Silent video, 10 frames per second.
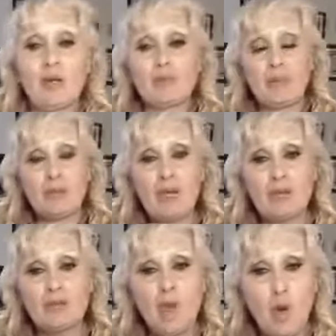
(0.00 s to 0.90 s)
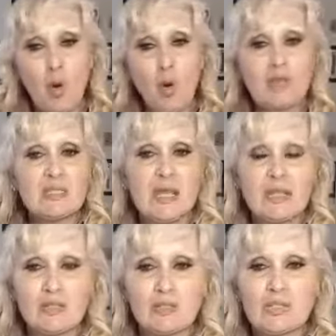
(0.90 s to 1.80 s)
and be and know and say
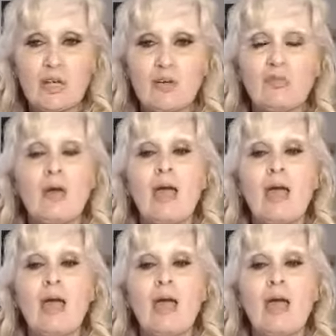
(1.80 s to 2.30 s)
to yourself,